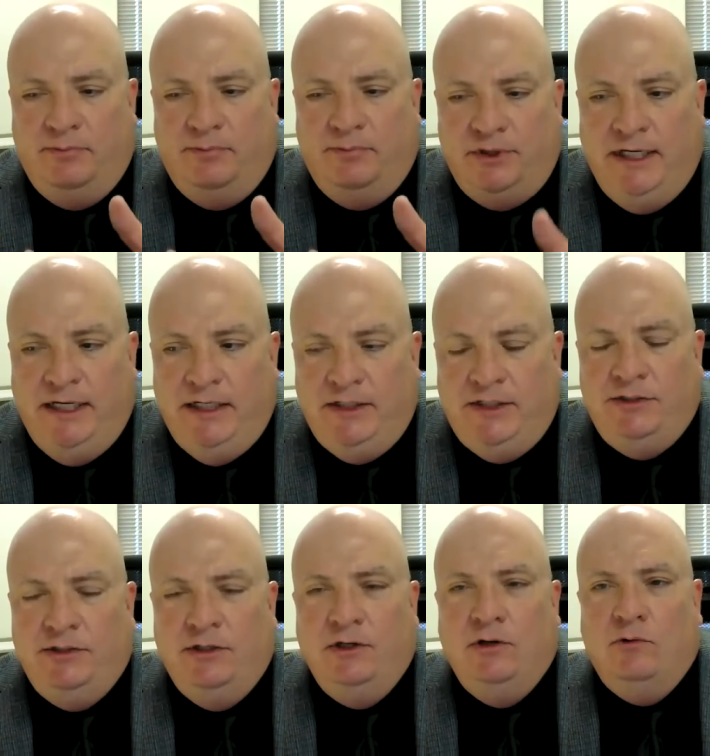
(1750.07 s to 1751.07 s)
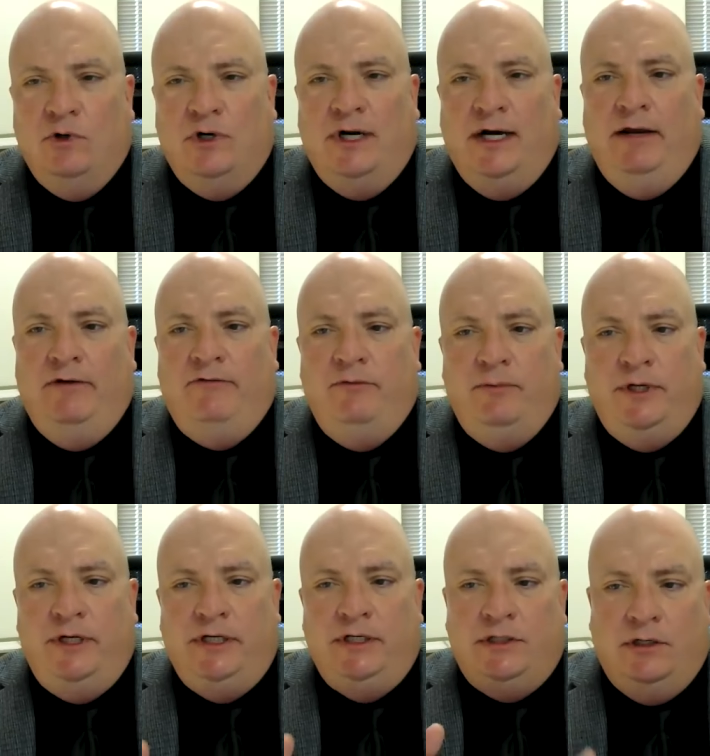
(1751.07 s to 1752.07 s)
the place where
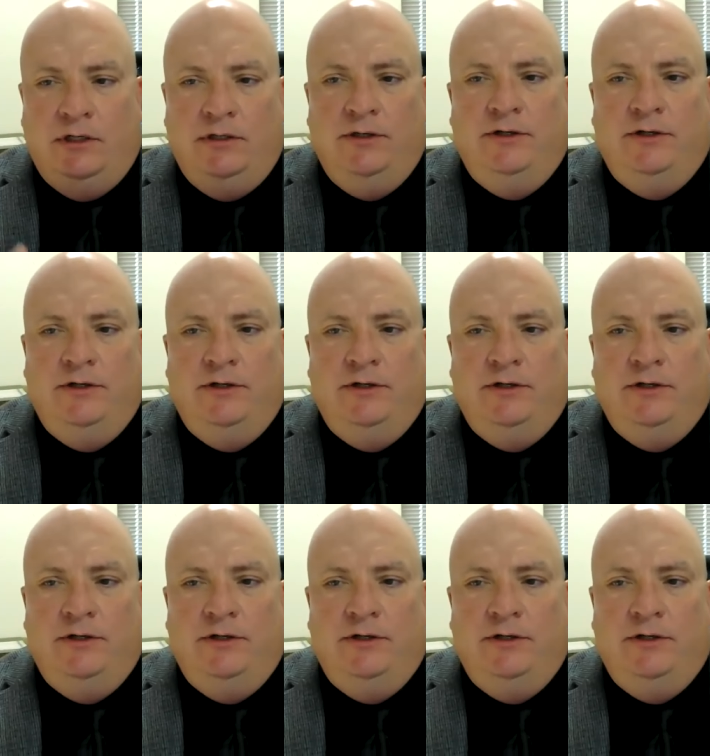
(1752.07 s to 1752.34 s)
everybody is